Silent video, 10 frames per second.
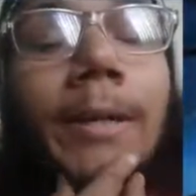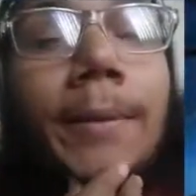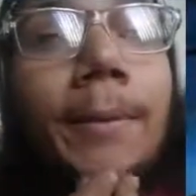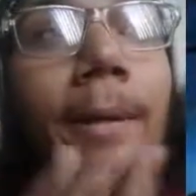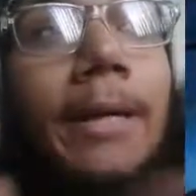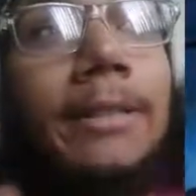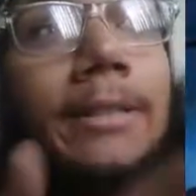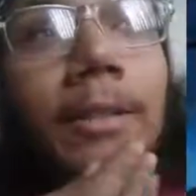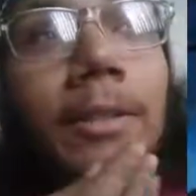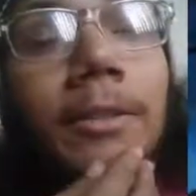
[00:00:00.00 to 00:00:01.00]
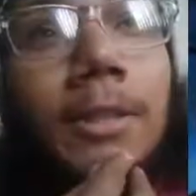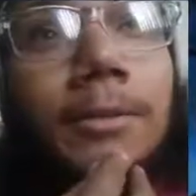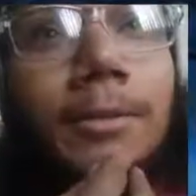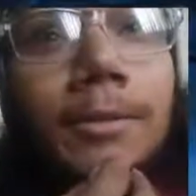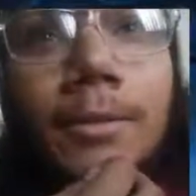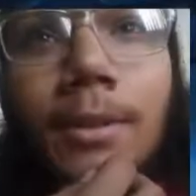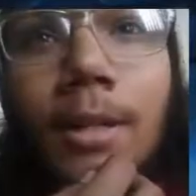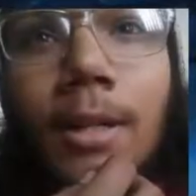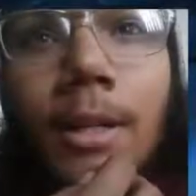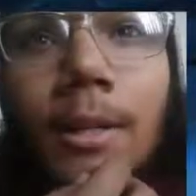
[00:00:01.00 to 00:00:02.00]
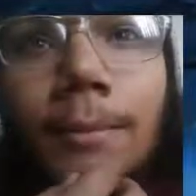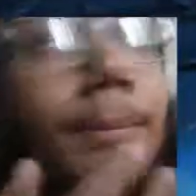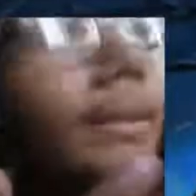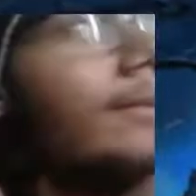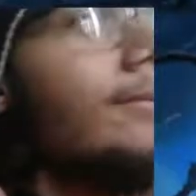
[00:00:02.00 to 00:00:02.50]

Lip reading: my insight on stuff, but